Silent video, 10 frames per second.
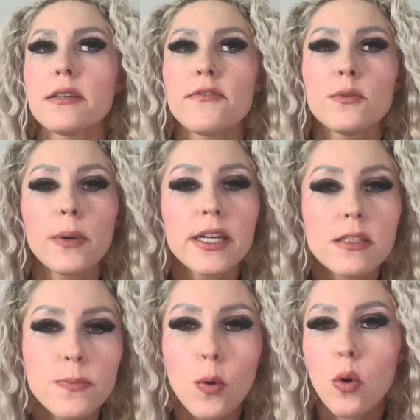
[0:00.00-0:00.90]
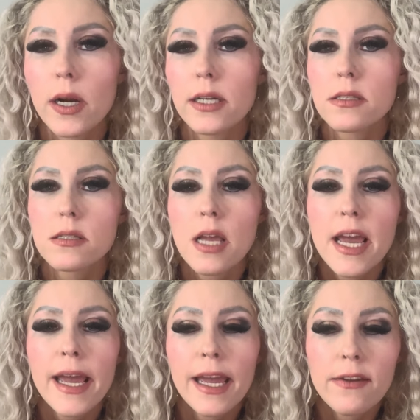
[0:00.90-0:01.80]
If you play sports,
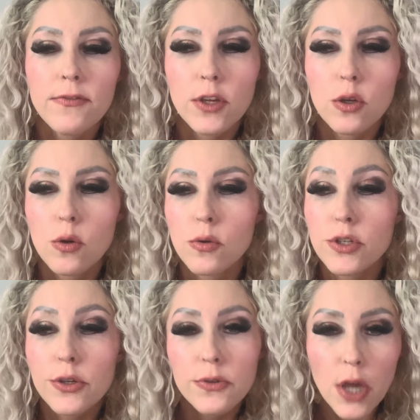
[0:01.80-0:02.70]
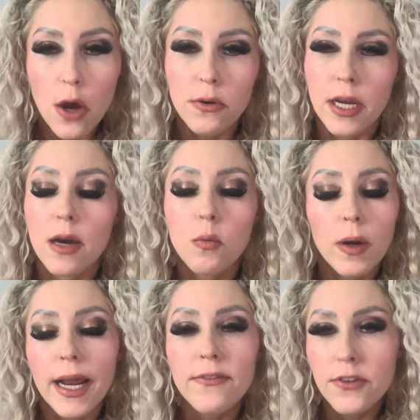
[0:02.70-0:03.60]
if you do yoga,
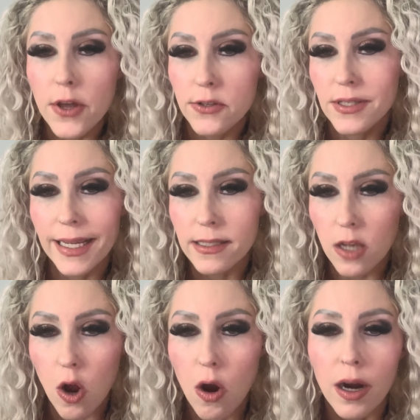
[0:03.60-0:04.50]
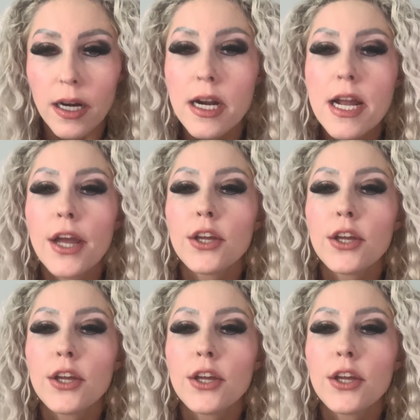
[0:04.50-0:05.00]
whatever those things are,